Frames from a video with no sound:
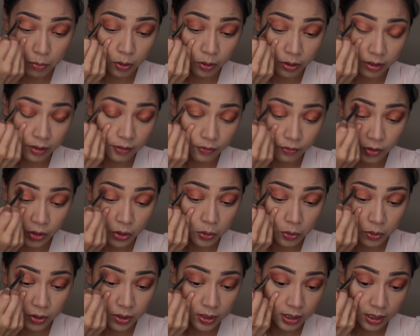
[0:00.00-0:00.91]
more
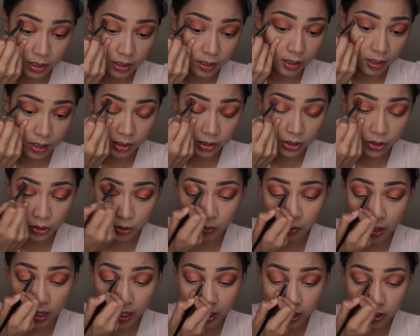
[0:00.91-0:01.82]
diffused and not
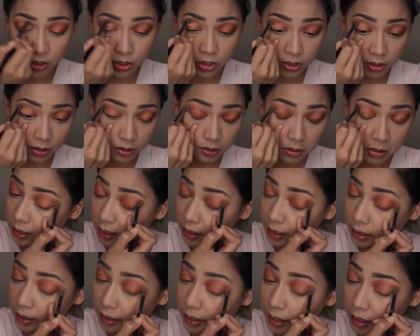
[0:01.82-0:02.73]
too edged,
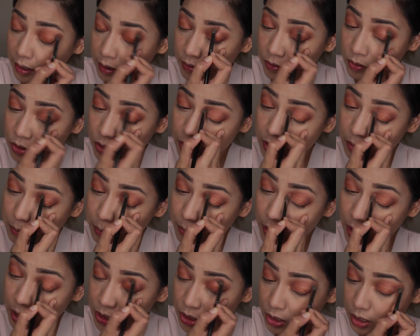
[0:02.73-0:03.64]
and kind of just
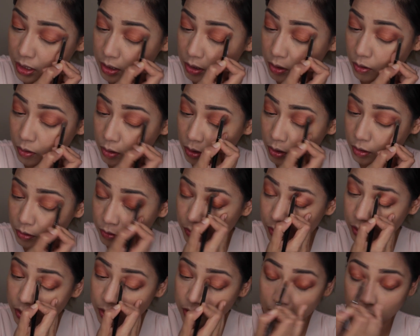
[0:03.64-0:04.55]
brush it all
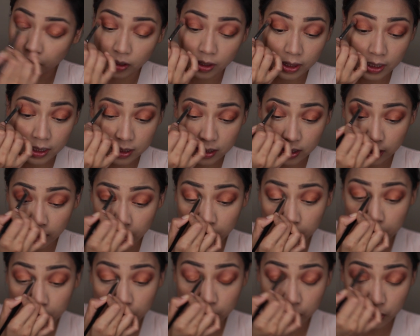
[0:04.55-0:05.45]
over so it doesn't
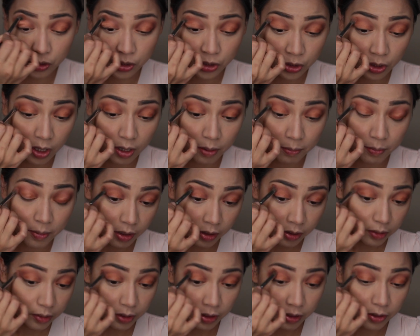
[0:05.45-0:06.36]
look too sharp
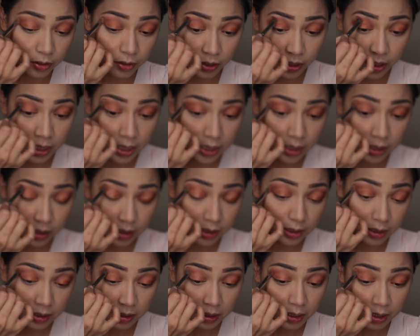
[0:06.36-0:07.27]
on the
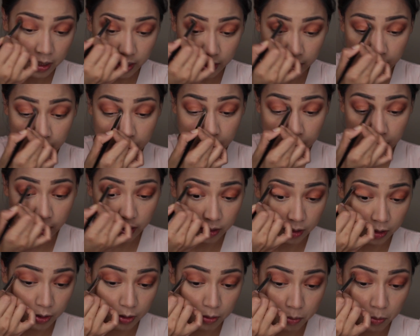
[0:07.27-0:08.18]
crease
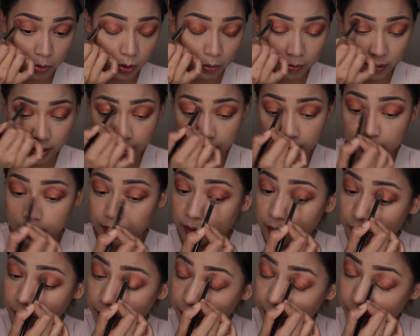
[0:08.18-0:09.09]
and look more blended.